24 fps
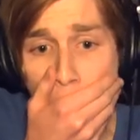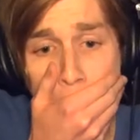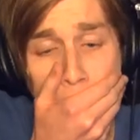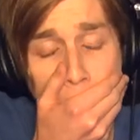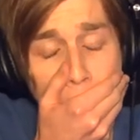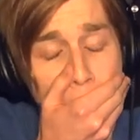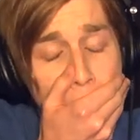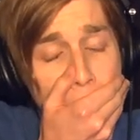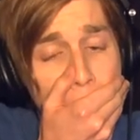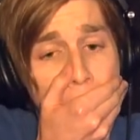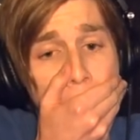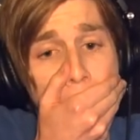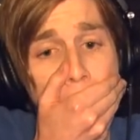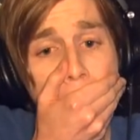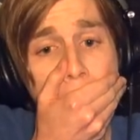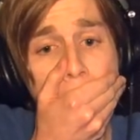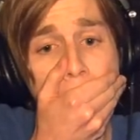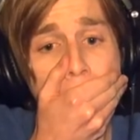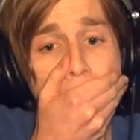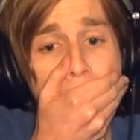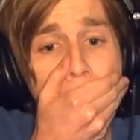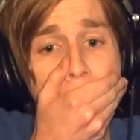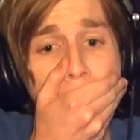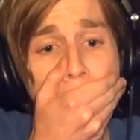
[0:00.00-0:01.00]

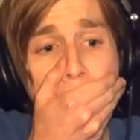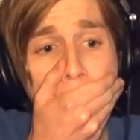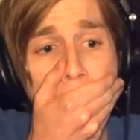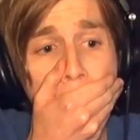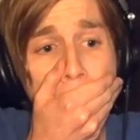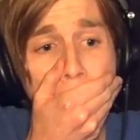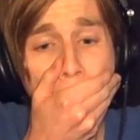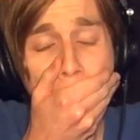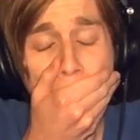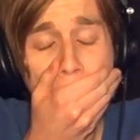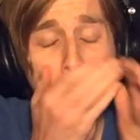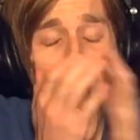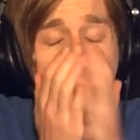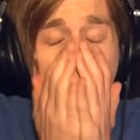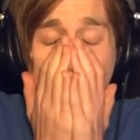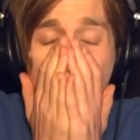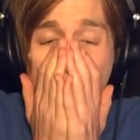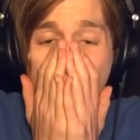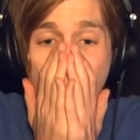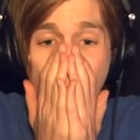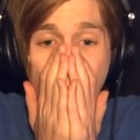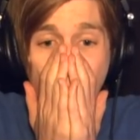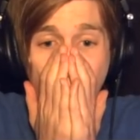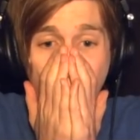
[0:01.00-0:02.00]

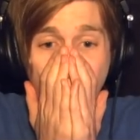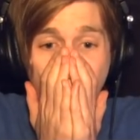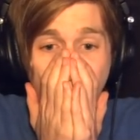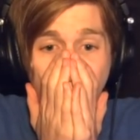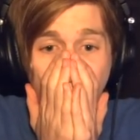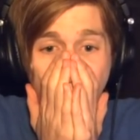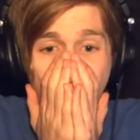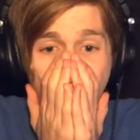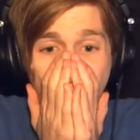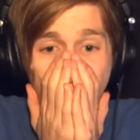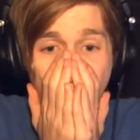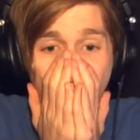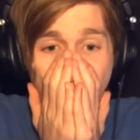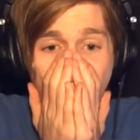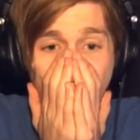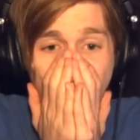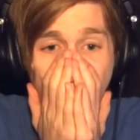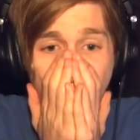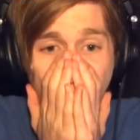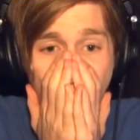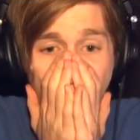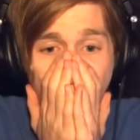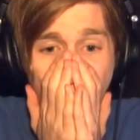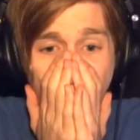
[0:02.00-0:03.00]

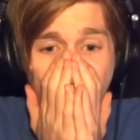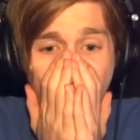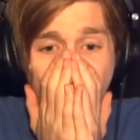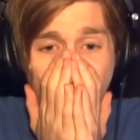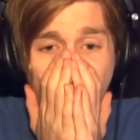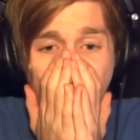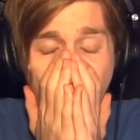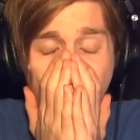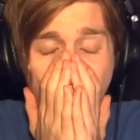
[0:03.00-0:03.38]
(silence)